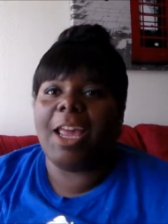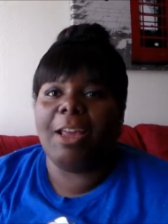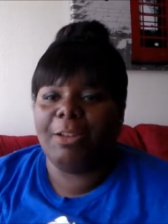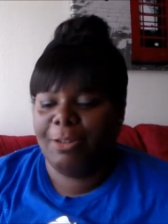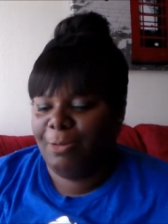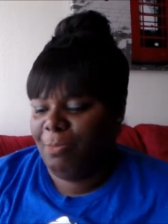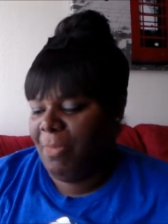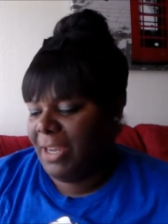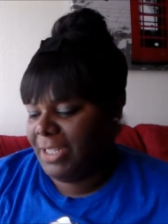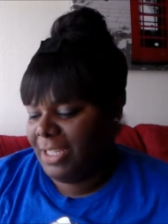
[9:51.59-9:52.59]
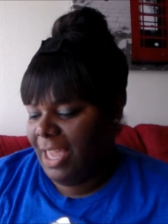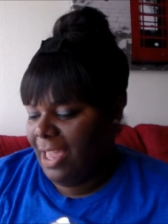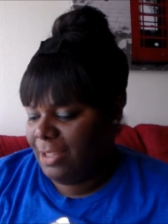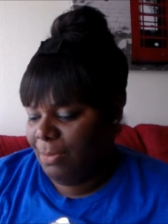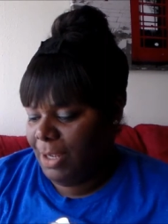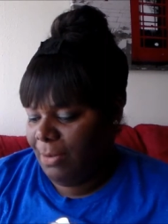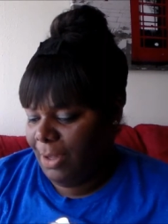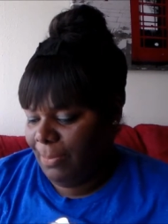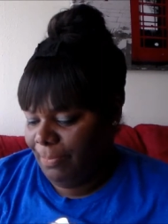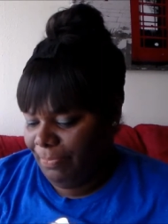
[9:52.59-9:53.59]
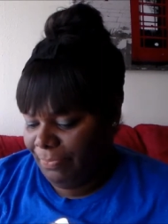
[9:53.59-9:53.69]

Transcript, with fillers: teams with match hats. But anyway,